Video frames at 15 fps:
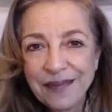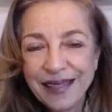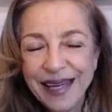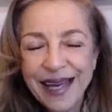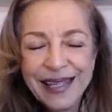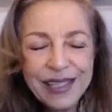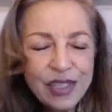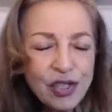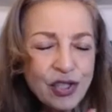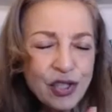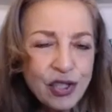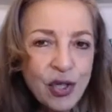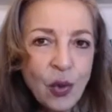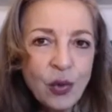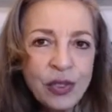And it's
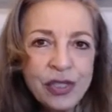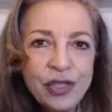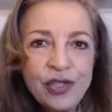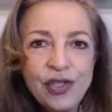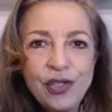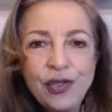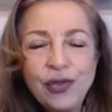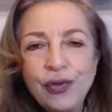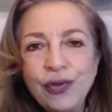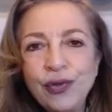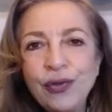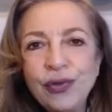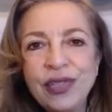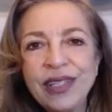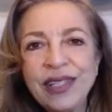so easy to do
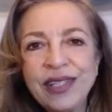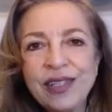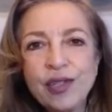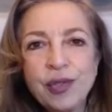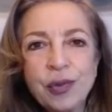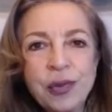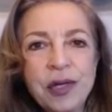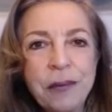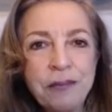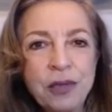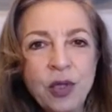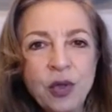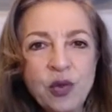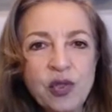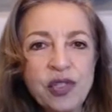this through
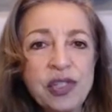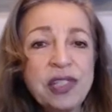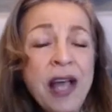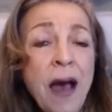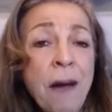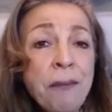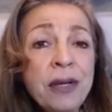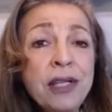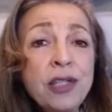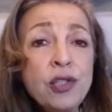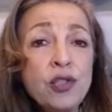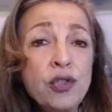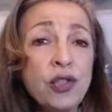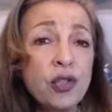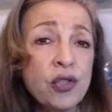hypnosis, tapping into
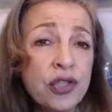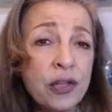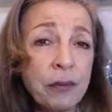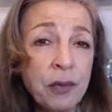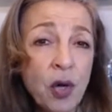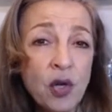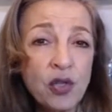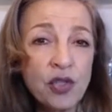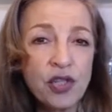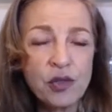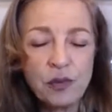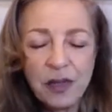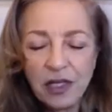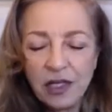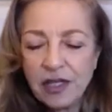your subconscious,
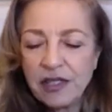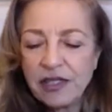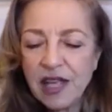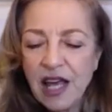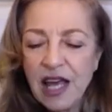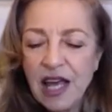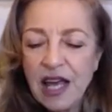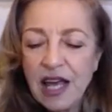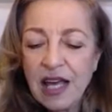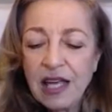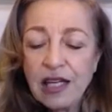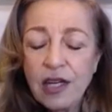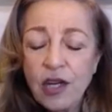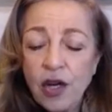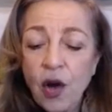because
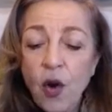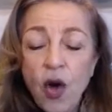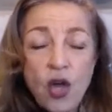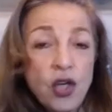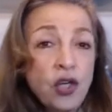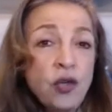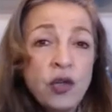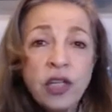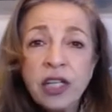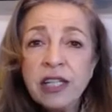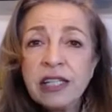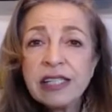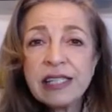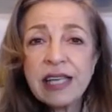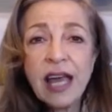you know you can
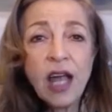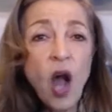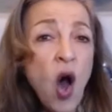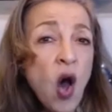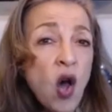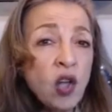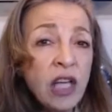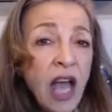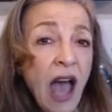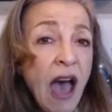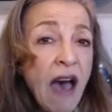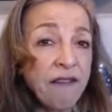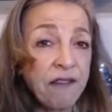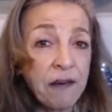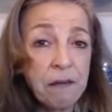say all the
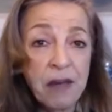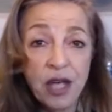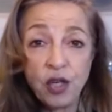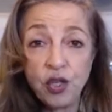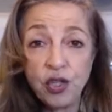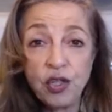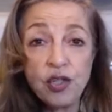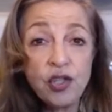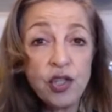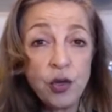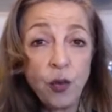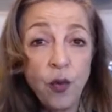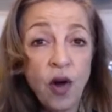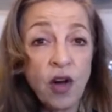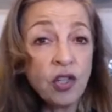affirmations you
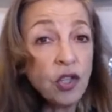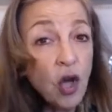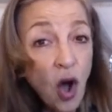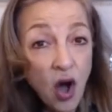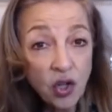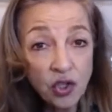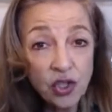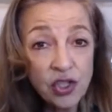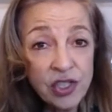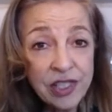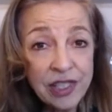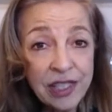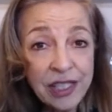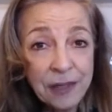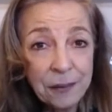want
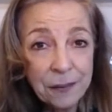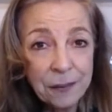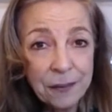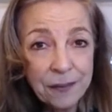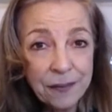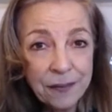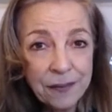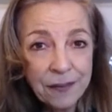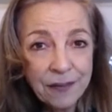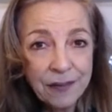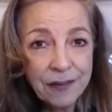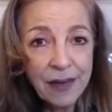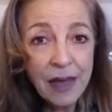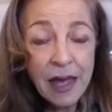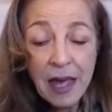consciously
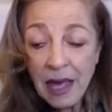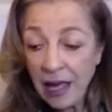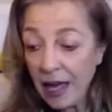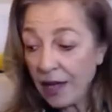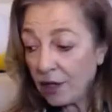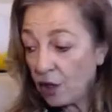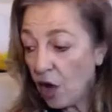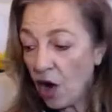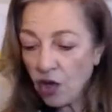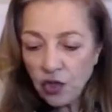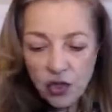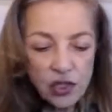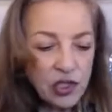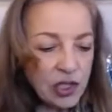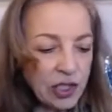and
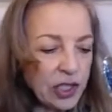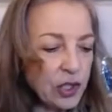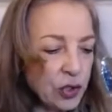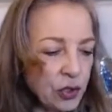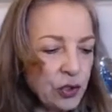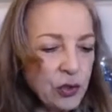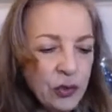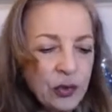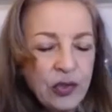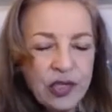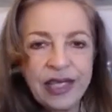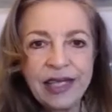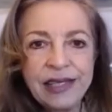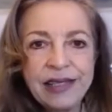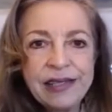consciously do
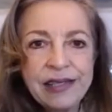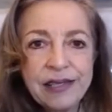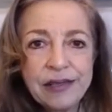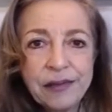things